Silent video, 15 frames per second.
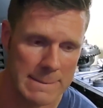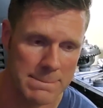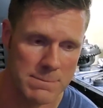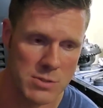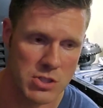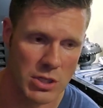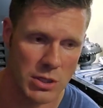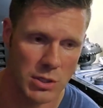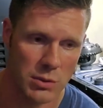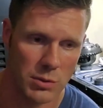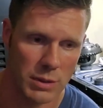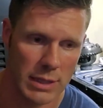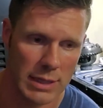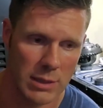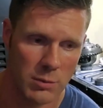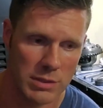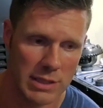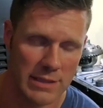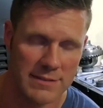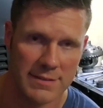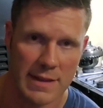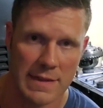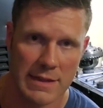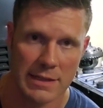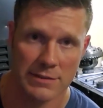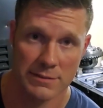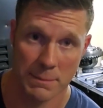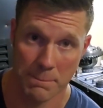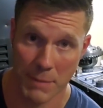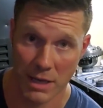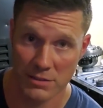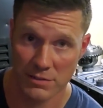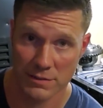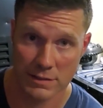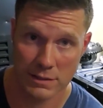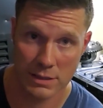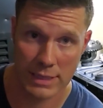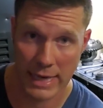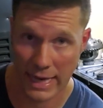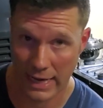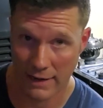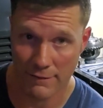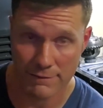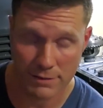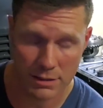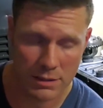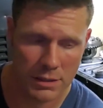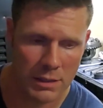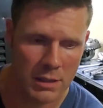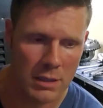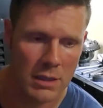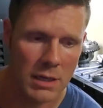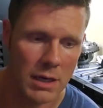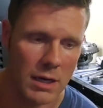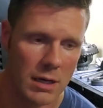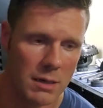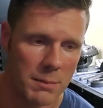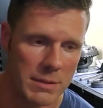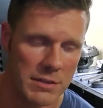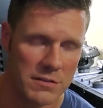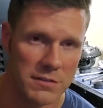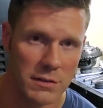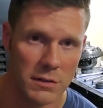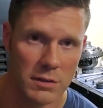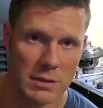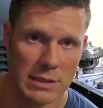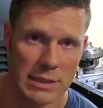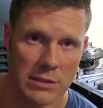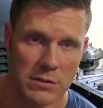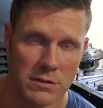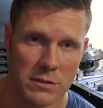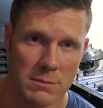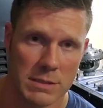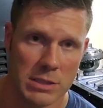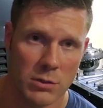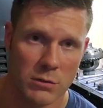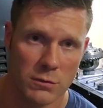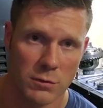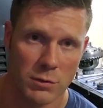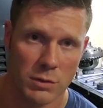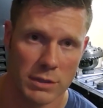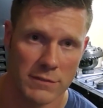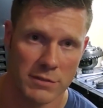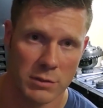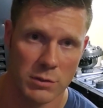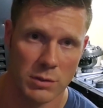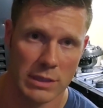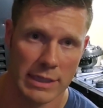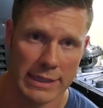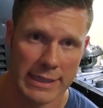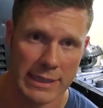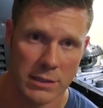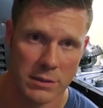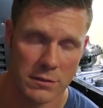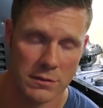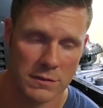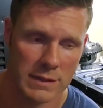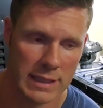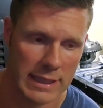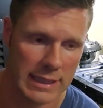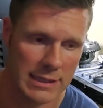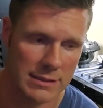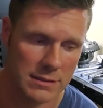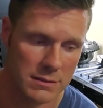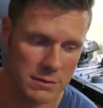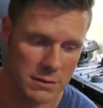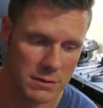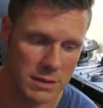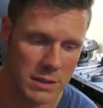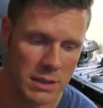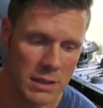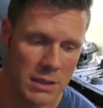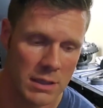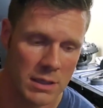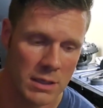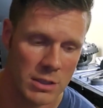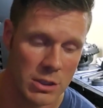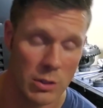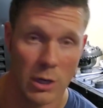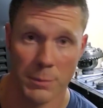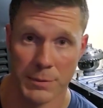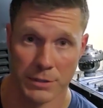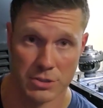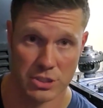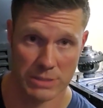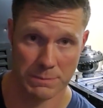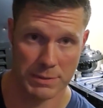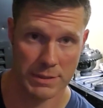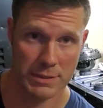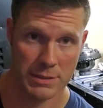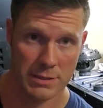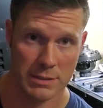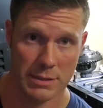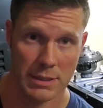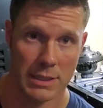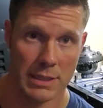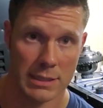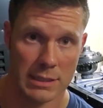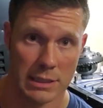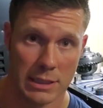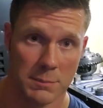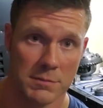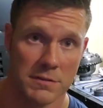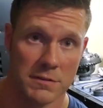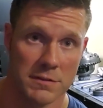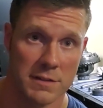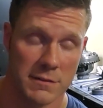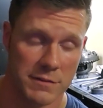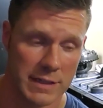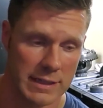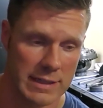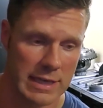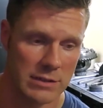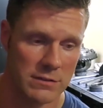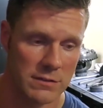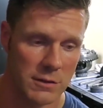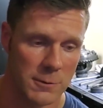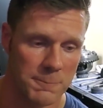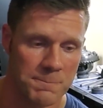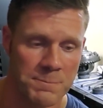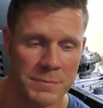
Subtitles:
So I would not say that as a must have, but it certainly is going to be useful if you do a lot of gears and you help your Jeep clubs and stuff like that. So